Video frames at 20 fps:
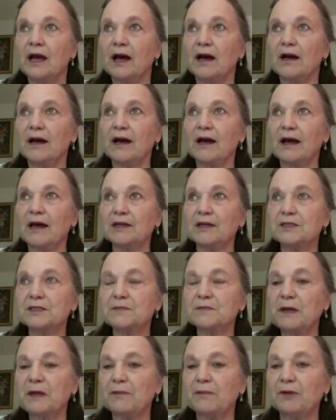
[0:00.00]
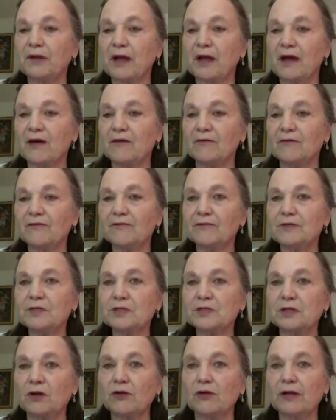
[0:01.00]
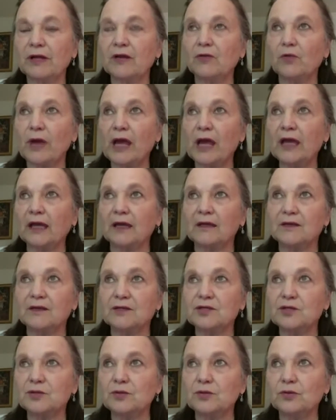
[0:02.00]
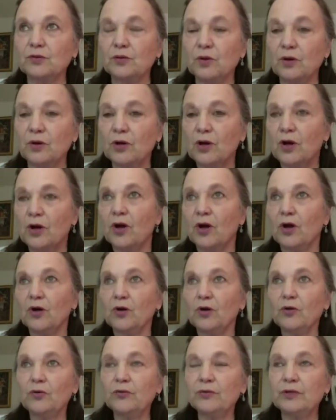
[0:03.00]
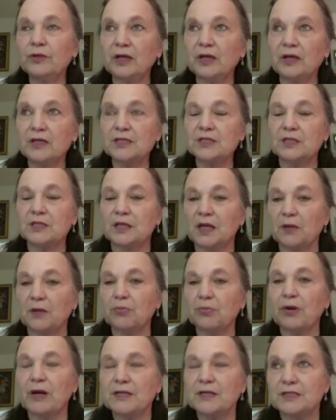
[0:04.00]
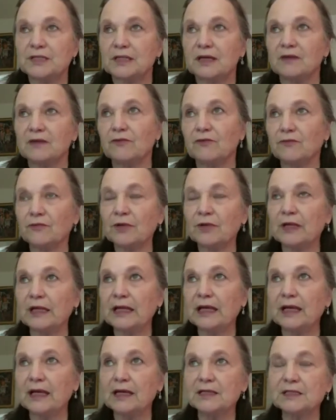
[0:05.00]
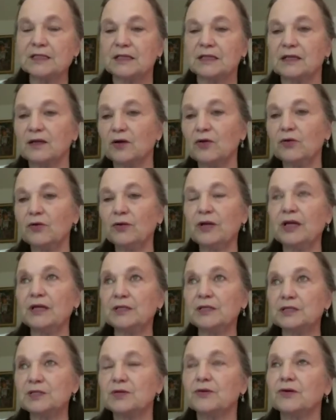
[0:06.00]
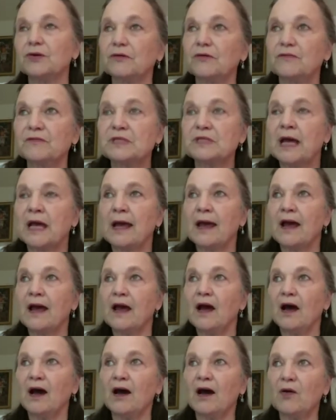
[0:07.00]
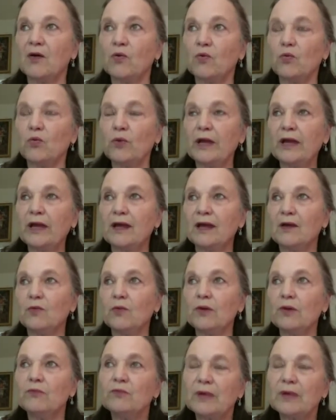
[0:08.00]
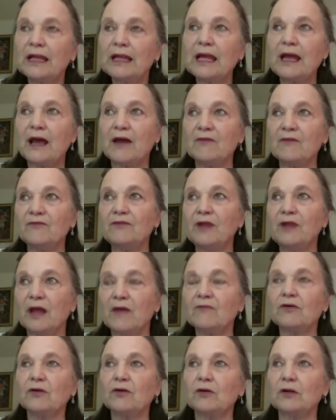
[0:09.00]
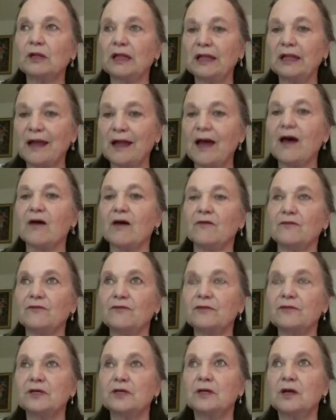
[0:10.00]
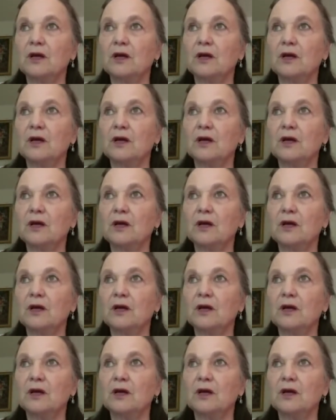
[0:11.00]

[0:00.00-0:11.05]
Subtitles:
as people have slowly awakened to who the sitting president really is and who he serves, we really have never left